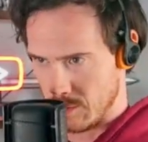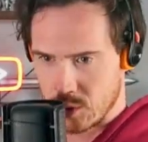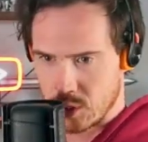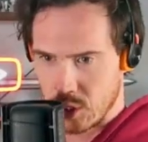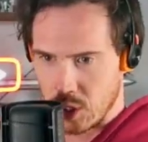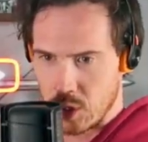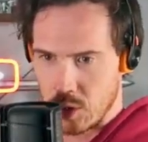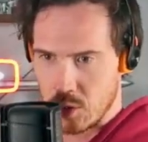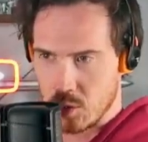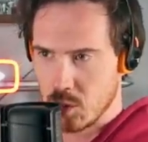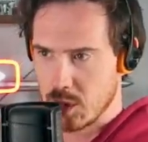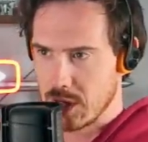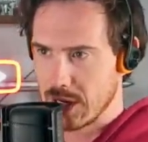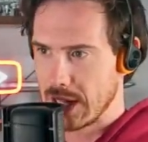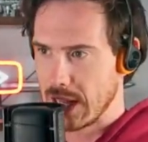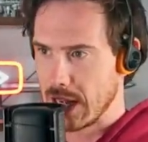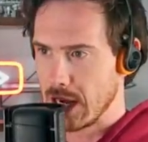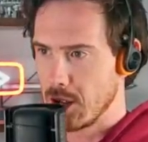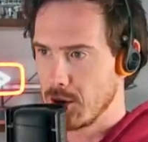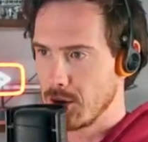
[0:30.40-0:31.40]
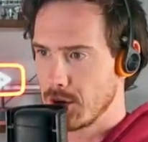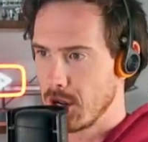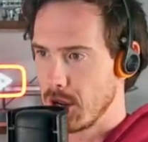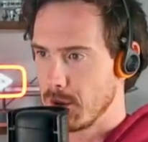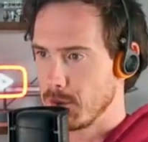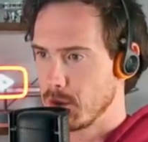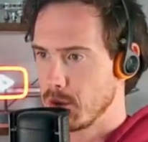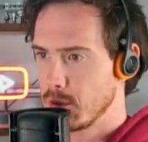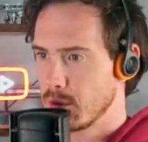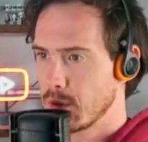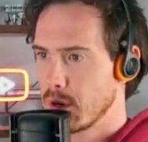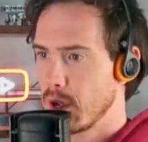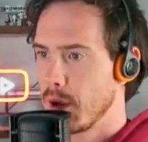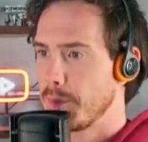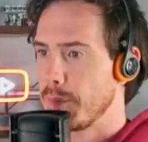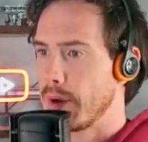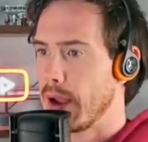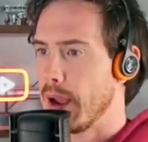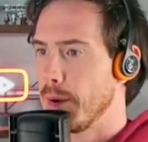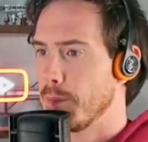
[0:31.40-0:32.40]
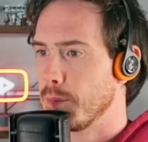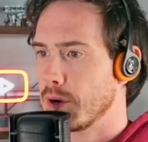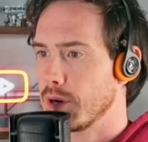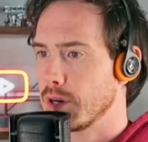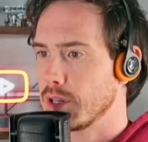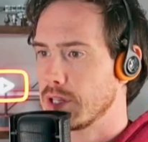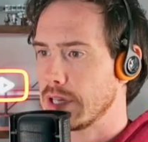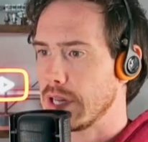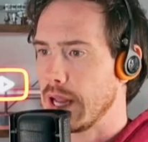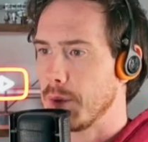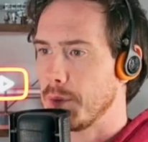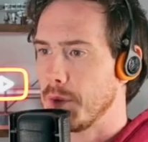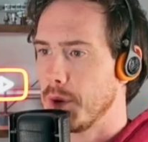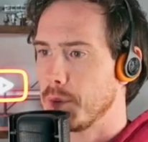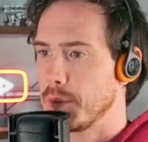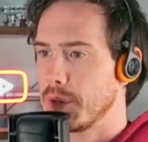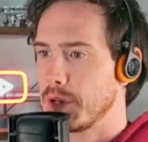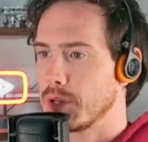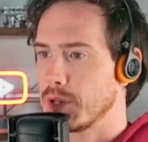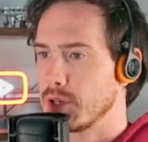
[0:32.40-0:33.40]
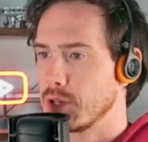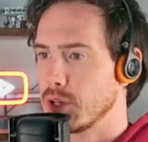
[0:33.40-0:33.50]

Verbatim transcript: So we're gonna get loaded up, looted up, and we're gonna see how well we can